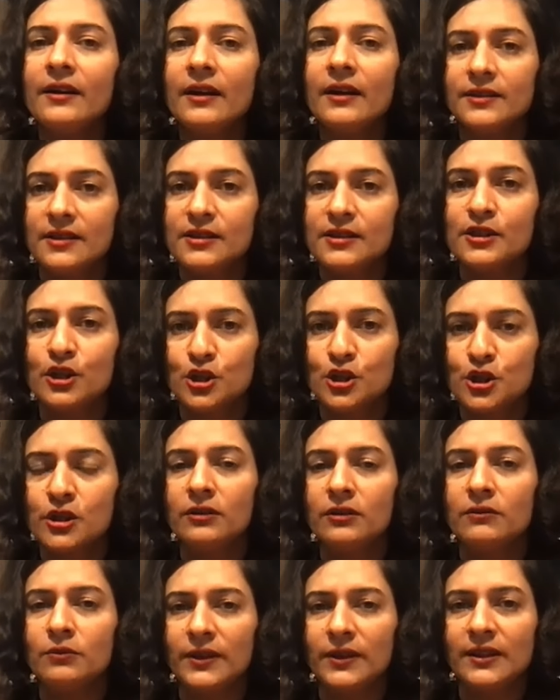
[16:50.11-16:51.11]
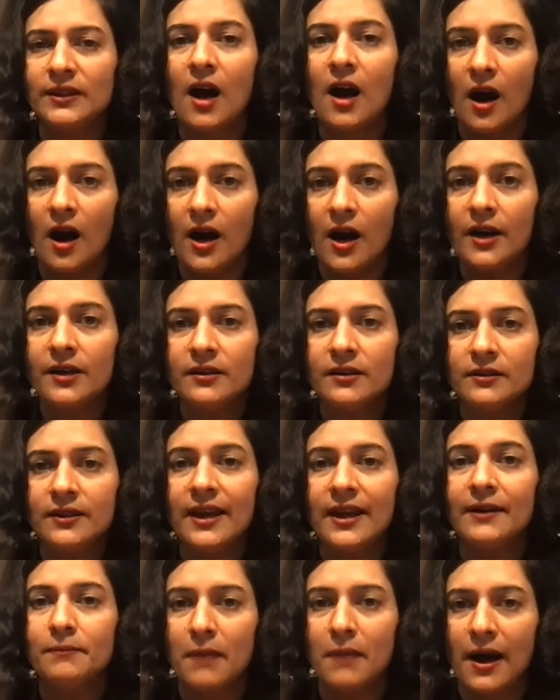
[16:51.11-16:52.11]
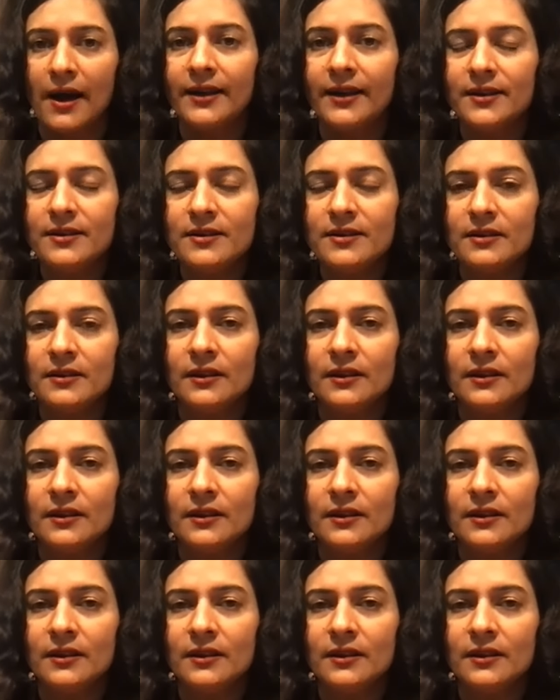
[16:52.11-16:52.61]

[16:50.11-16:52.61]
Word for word: a decision with the heart than mind